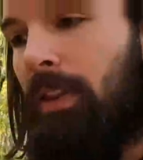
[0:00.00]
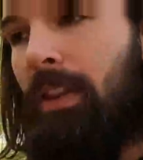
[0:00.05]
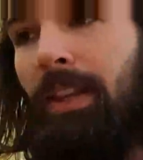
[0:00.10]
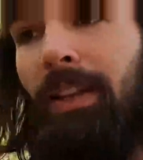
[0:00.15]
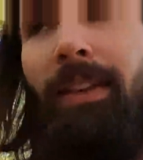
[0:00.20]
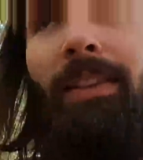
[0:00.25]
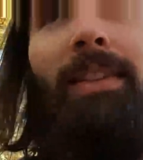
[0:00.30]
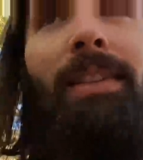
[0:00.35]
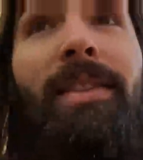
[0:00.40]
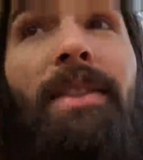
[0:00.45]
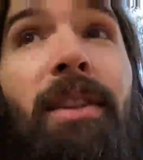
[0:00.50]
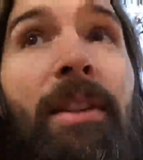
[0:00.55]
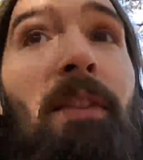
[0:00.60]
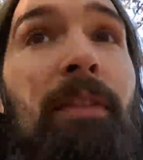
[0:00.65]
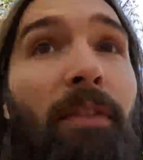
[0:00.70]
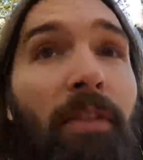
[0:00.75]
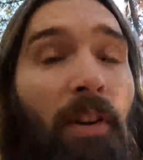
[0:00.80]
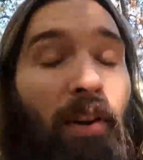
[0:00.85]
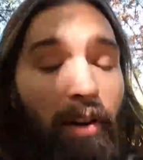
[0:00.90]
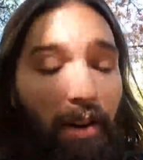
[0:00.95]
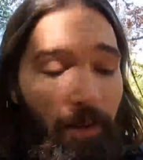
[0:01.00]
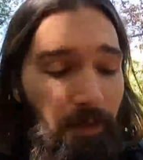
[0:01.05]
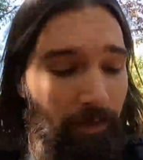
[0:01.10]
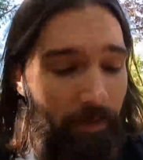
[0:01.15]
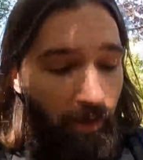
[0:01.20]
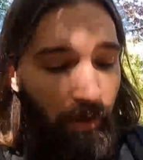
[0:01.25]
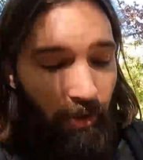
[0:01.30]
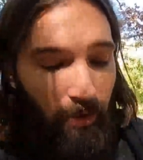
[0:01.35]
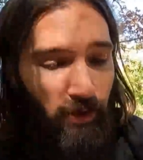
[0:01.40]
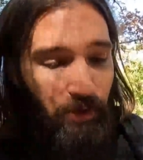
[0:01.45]
this is the very
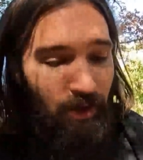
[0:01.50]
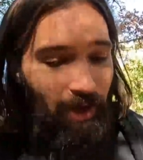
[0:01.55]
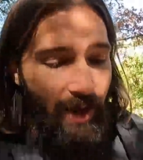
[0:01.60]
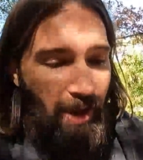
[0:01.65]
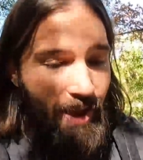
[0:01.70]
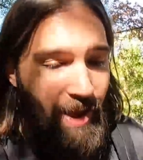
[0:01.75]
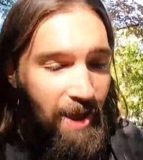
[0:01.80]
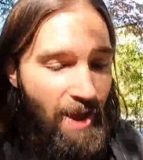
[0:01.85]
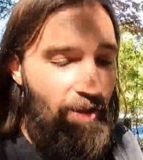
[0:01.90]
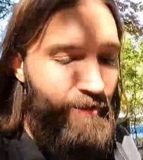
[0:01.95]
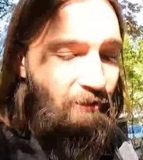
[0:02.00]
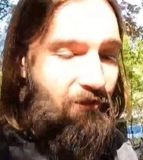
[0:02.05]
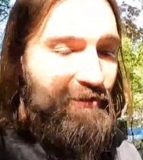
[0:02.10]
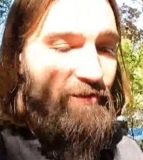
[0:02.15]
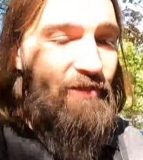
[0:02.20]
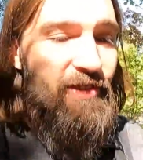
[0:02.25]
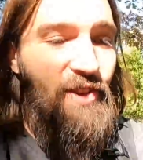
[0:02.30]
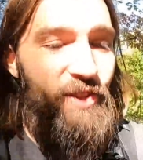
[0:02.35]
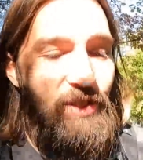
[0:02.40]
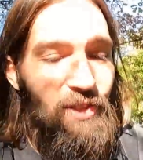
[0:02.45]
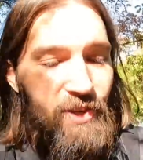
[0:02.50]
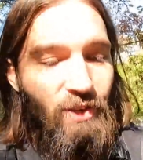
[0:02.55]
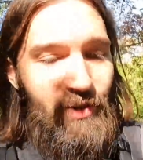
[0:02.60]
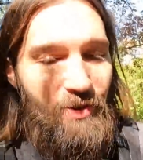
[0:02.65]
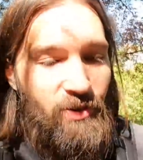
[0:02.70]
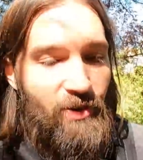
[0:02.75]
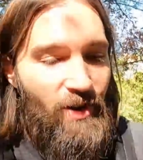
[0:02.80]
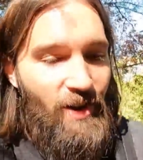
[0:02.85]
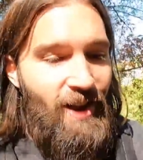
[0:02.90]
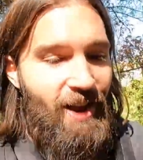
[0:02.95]
first
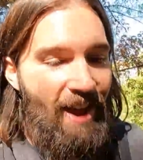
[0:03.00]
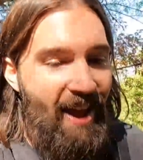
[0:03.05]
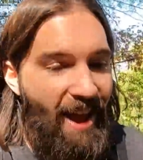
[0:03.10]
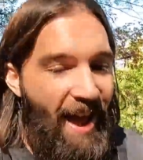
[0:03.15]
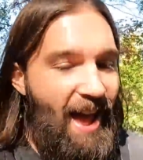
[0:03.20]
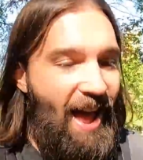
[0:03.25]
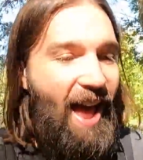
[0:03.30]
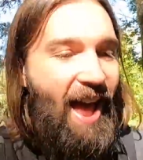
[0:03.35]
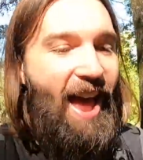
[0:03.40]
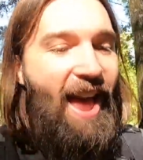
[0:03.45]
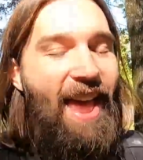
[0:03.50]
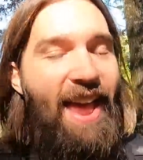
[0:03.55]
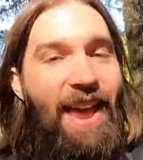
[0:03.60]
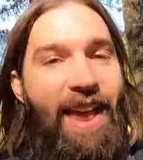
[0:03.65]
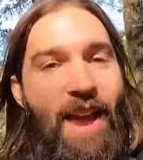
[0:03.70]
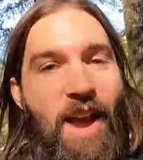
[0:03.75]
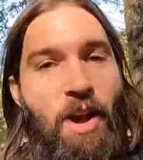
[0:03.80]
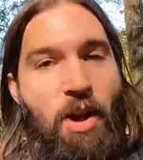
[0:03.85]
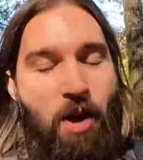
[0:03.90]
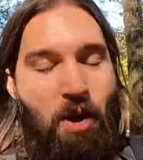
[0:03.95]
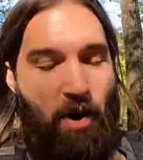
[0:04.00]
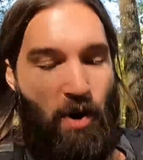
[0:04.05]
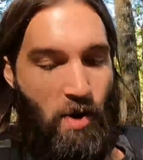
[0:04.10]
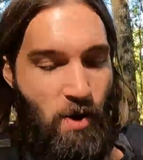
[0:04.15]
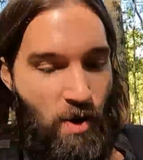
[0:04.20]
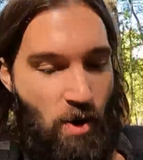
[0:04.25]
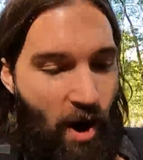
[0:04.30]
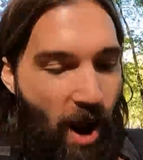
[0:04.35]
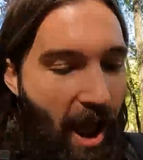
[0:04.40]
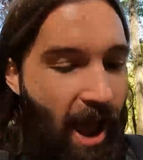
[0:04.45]
physical hike
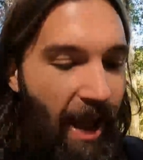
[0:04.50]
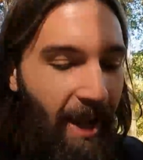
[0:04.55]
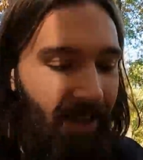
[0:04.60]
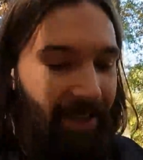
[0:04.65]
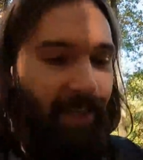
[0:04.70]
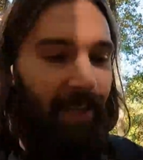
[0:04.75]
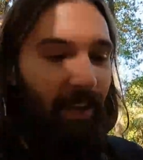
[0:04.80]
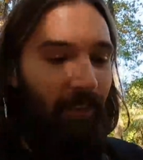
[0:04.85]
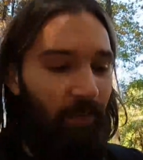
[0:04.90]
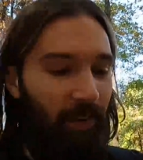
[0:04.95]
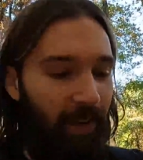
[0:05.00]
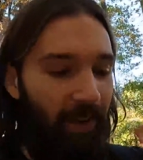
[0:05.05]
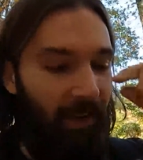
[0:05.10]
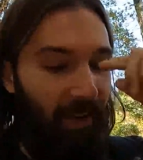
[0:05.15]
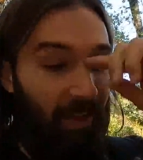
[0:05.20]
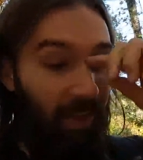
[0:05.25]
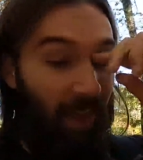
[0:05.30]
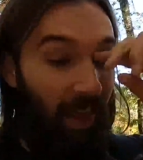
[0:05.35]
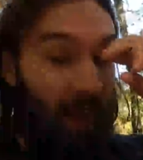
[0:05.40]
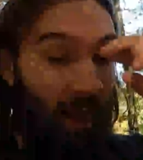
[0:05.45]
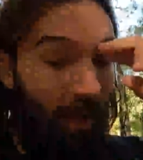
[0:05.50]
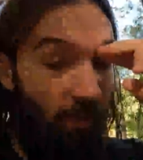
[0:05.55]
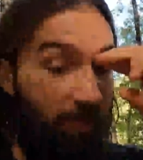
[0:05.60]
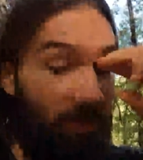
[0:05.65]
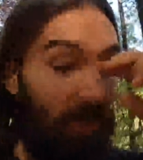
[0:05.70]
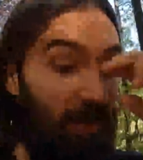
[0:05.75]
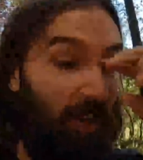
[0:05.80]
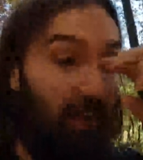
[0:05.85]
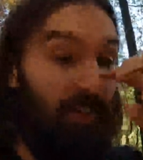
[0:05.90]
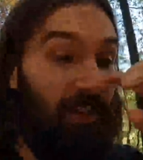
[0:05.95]
activity that I've
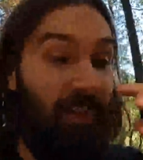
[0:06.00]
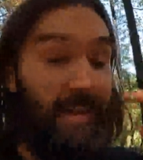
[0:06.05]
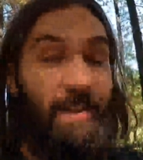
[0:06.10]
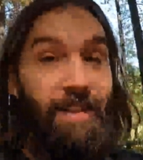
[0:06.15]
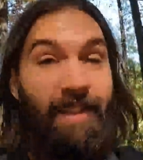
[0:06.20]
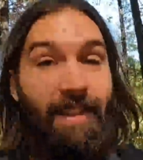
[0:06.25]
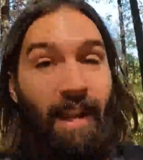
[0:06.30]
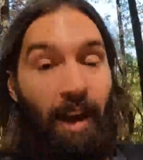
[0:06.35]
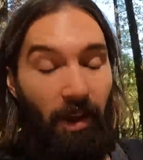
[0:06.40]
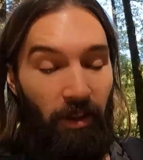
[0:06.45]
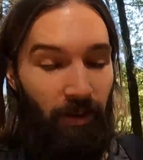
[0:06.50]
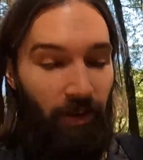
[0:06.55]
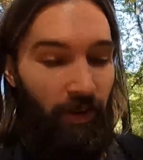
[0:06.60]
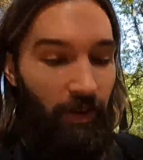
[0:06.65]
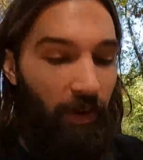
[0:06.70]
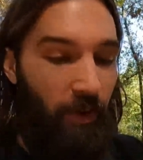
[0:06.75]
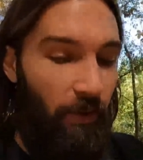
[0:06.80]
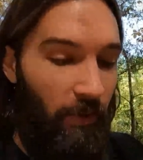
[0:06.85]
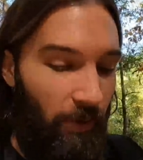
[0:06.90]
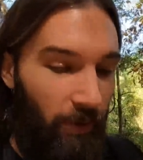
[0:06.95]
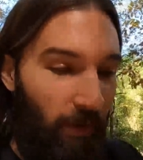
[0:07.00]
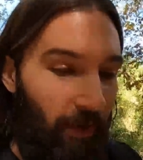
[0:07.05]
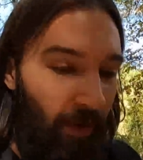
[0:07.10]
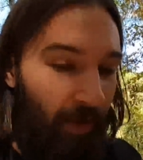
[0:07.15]
done since South Dakota.